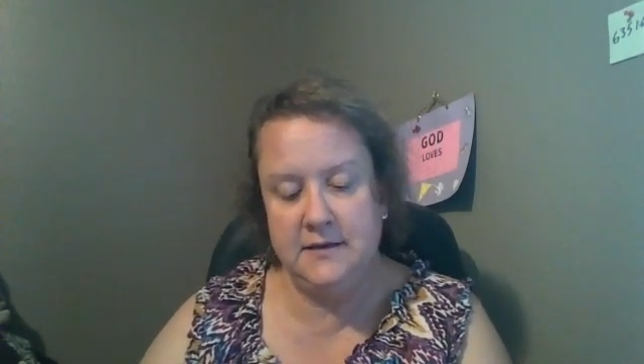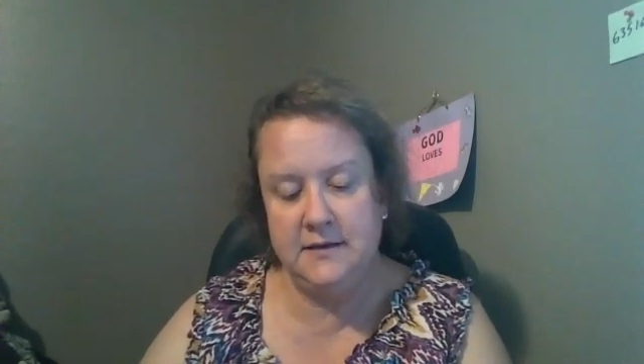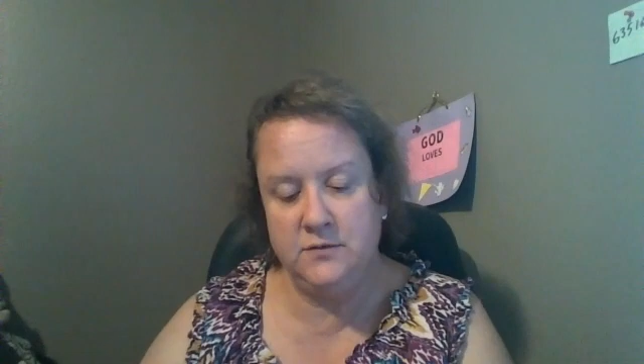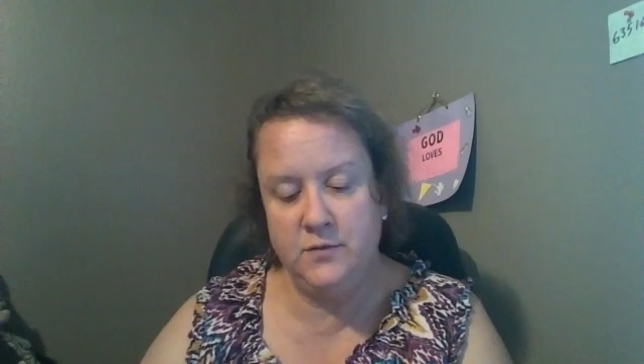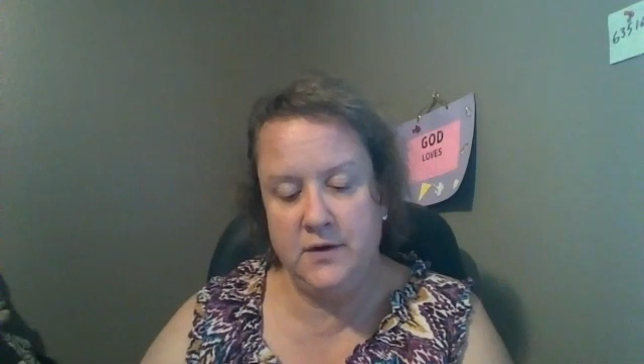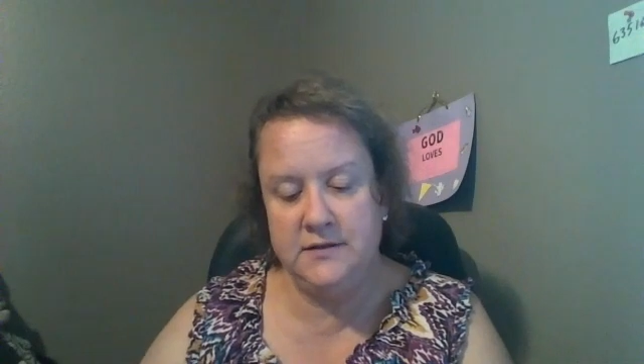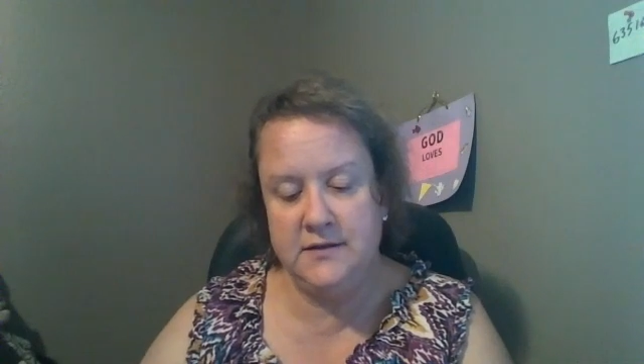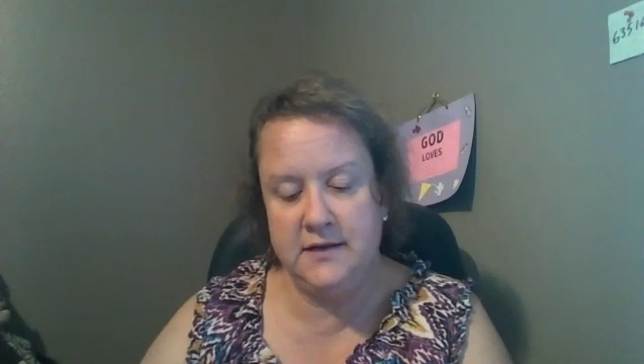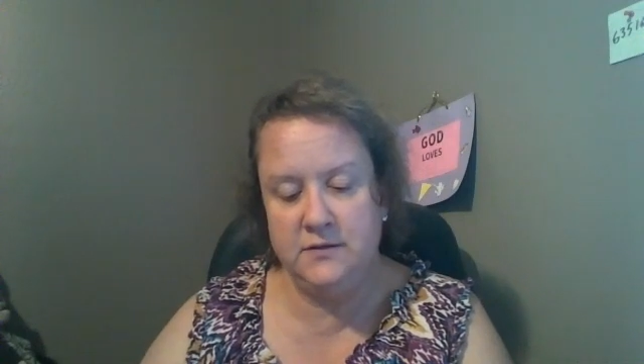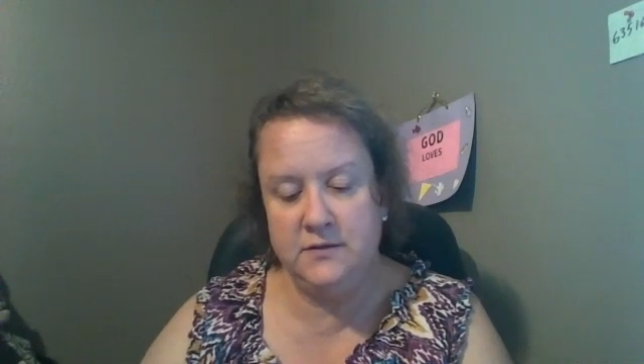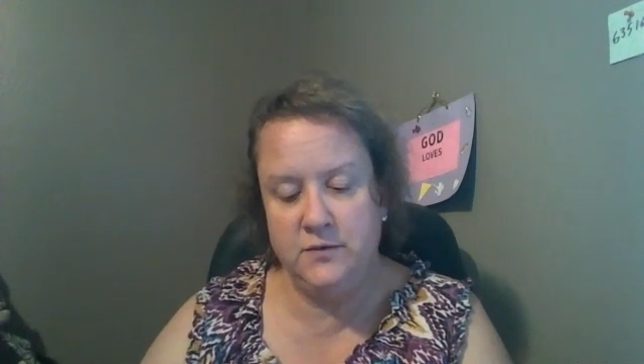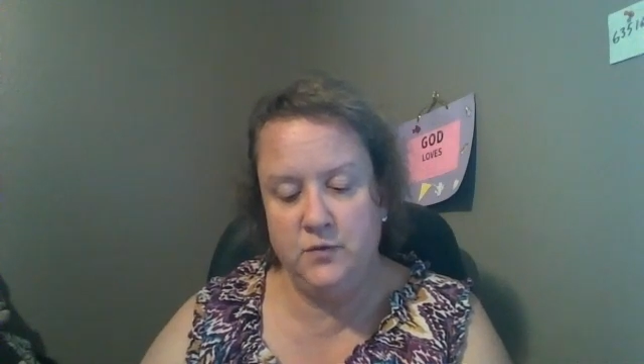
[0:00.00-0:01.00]
as one
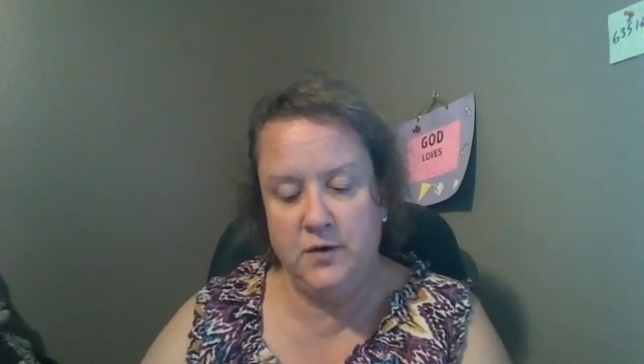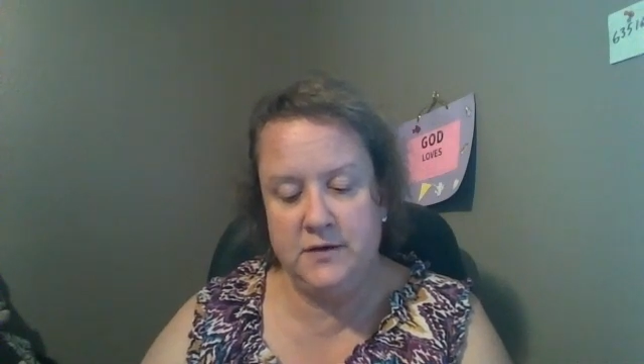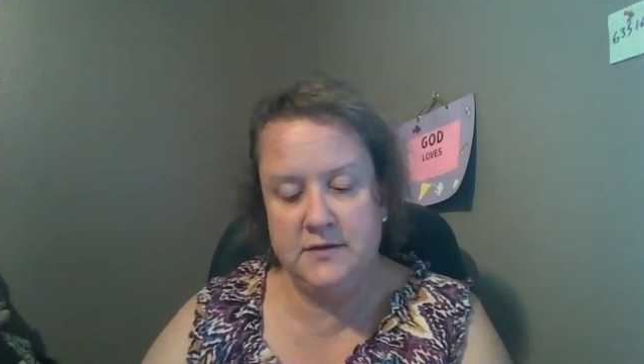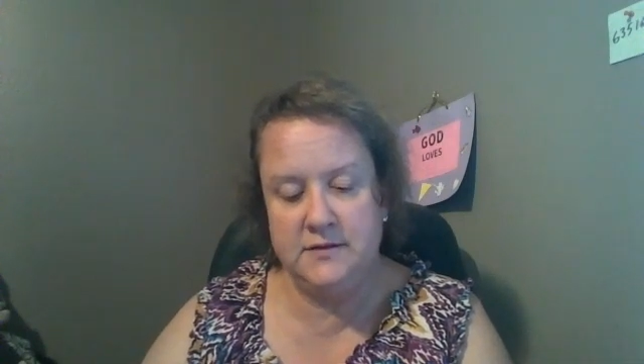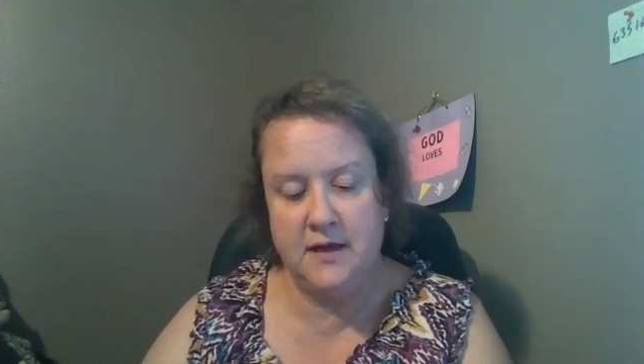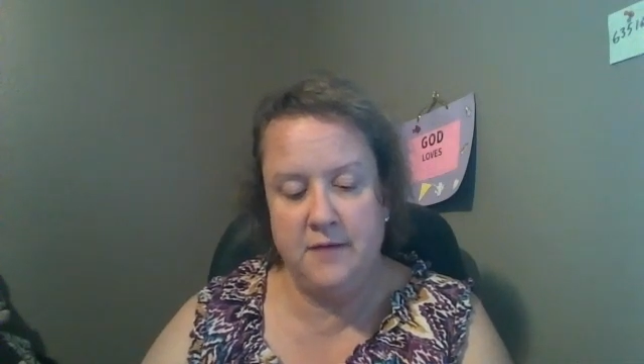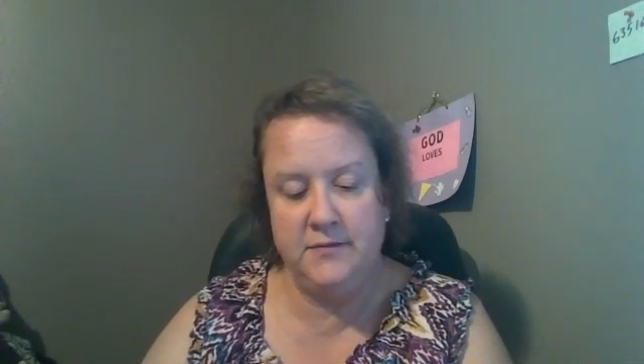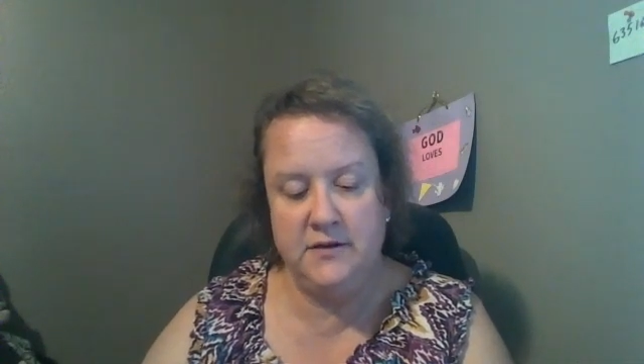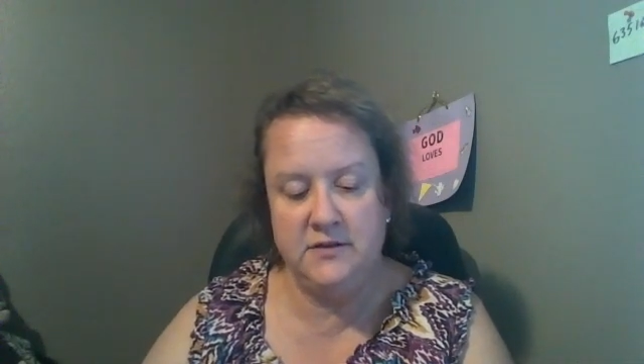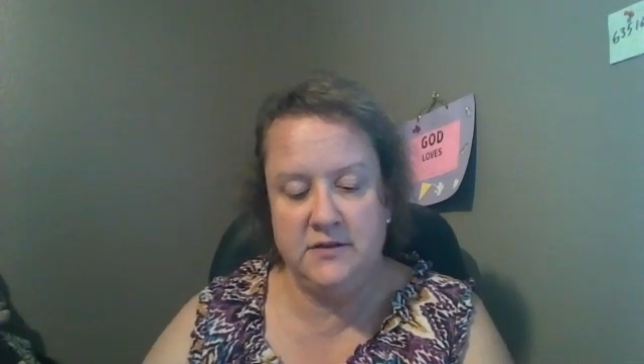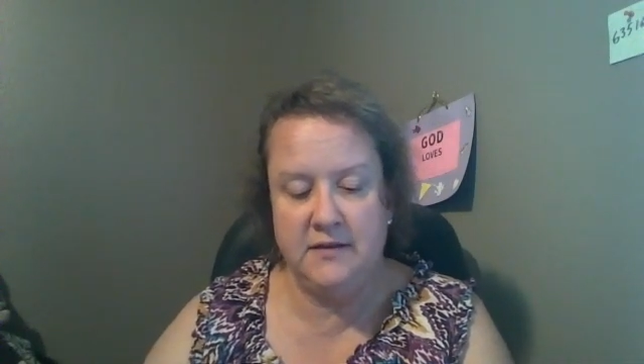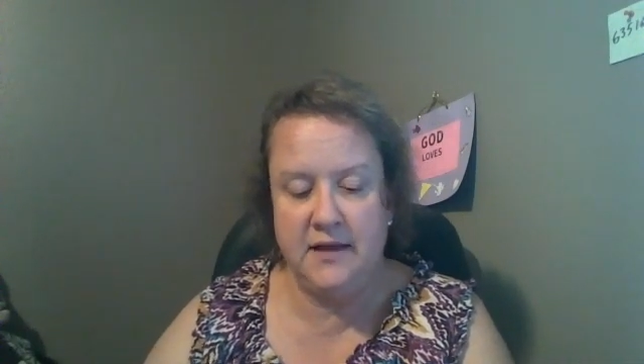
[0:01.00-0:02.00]
does when one is coming
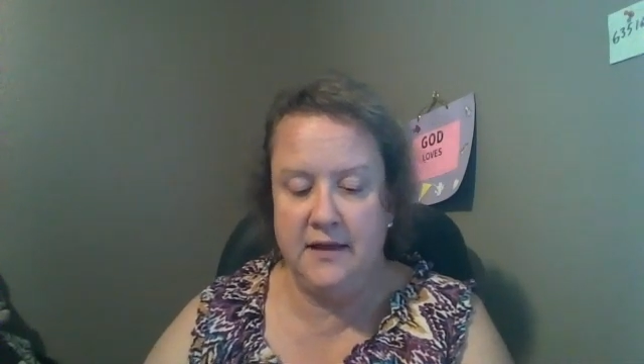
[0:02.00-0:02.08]
to the